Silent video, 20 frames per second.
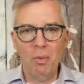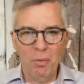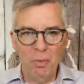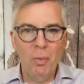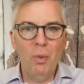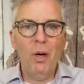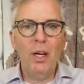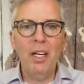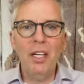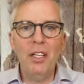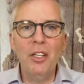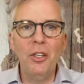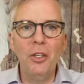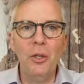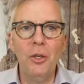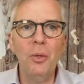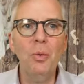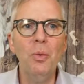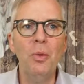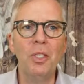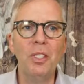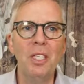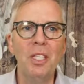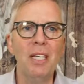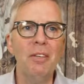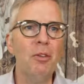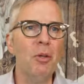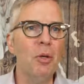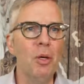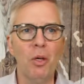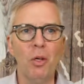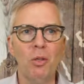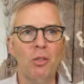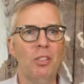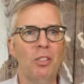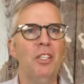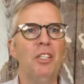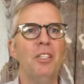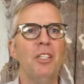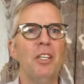wanted to do was to give you
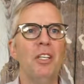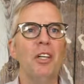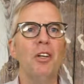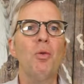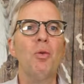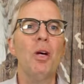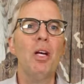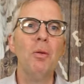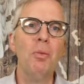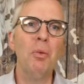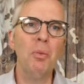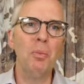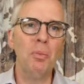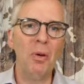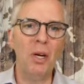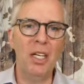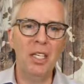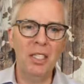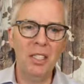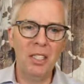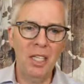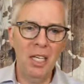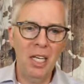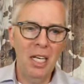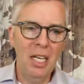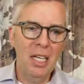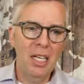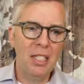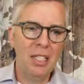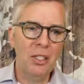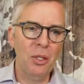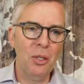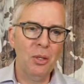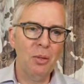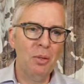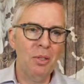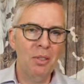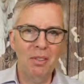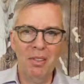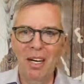just an incredible price.
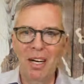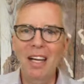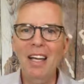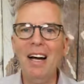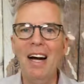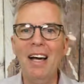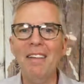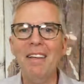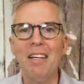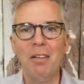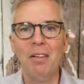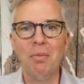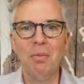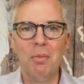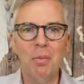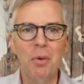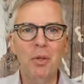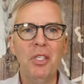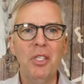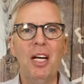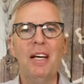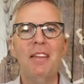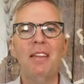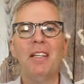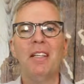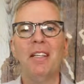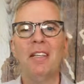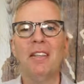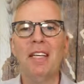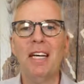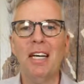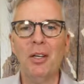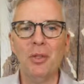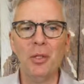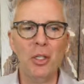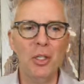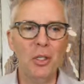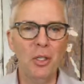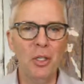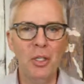So I think personally, I think the
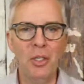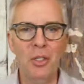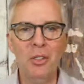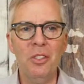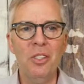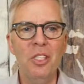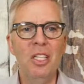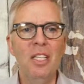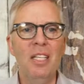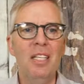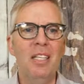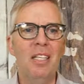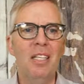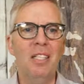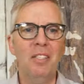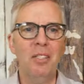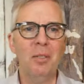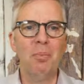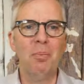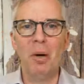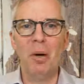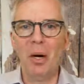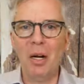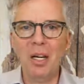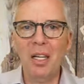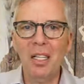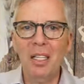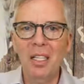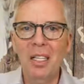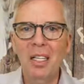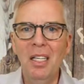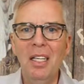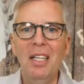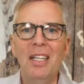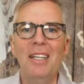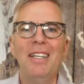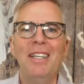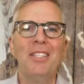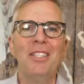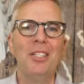$1,000 is a bargain.
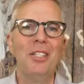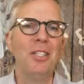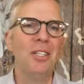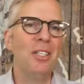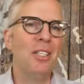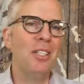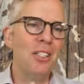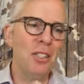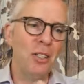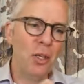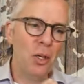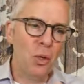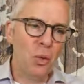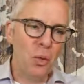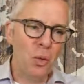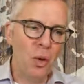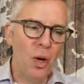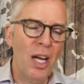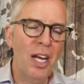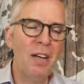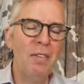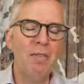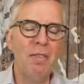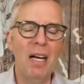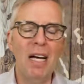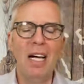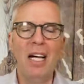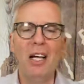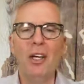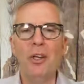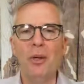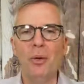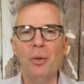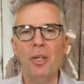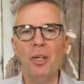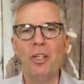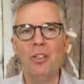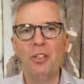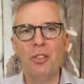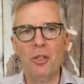It's a great
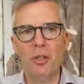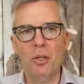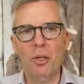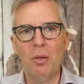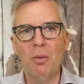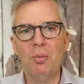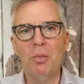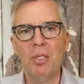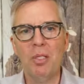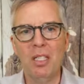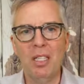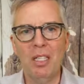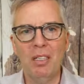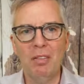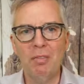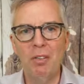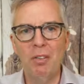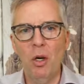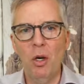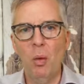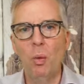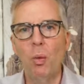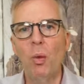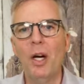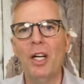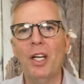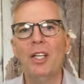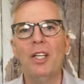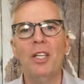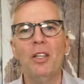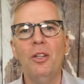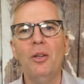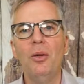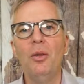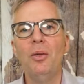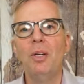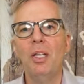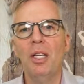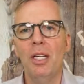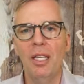value in terms of what
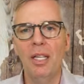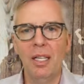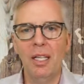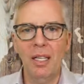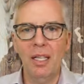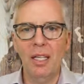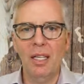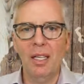you can